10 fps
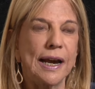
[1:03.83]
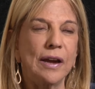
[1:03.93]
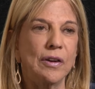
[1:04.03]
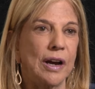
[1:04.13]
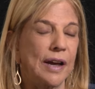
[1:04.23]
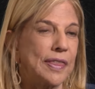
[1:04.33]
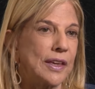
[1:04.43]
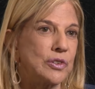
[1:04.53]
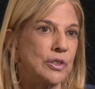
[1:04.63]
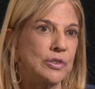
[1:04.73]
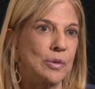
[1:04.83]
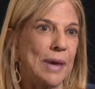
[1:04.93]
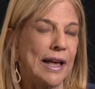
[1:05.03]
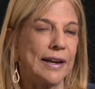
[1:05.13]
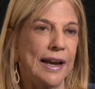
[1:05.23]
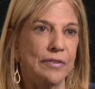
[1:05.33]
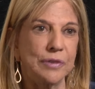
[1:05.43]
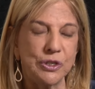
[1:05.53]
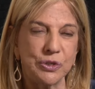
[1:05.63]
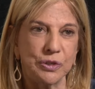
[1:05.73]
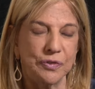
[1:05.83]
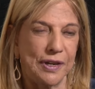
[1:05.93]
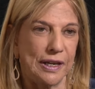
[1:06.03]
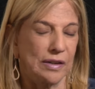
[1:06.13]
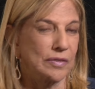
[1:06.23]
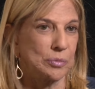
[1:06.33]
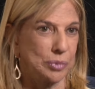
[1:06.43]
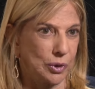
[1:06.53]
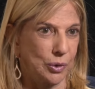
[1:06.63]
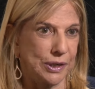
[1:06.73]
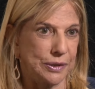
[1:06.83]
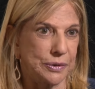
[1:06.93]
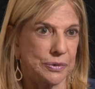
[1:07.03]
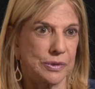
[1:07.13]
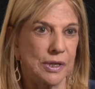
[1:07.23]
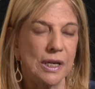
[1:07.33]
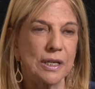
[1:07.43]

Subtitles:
I think just about every survey of employers